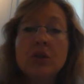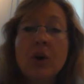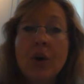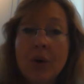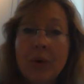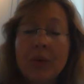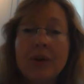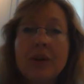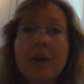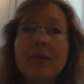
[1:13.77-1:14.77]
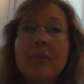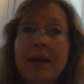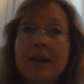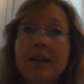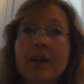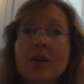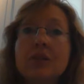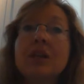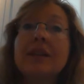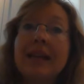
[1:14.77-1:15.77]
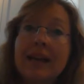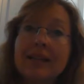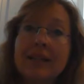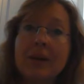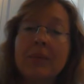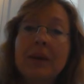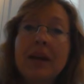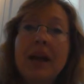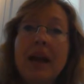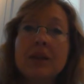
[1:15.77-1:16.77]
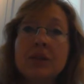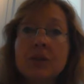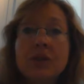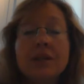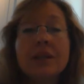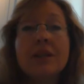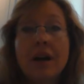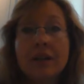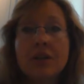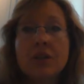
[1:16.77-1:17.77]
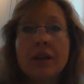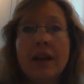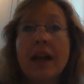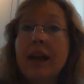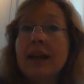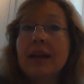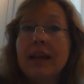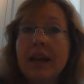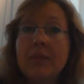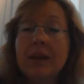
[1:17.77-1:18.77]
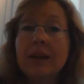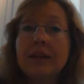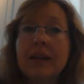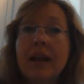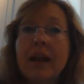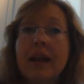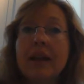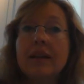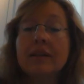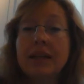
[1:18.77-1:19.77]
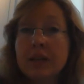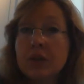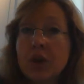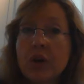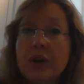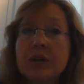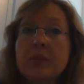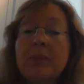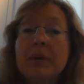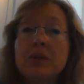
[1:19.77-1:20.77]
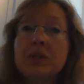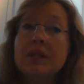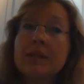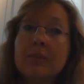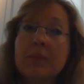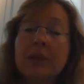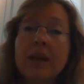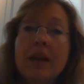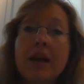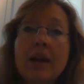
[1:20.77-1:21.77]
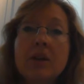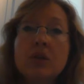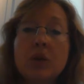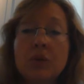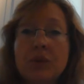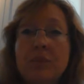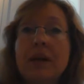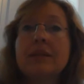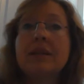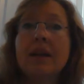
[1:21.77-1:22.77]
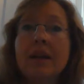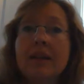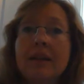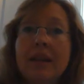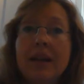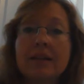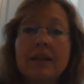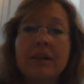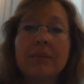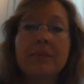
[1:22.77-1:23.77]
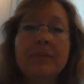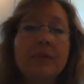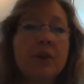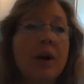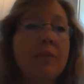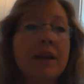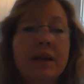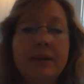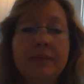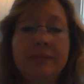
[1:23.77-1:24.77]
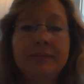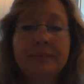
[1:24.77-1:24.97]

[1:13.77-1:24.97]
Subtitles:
So you have a man here, she thanks him. And so she's acknowledging, hey, he came in, and it takes courage, but she simply showed respect and thanked him for coming in.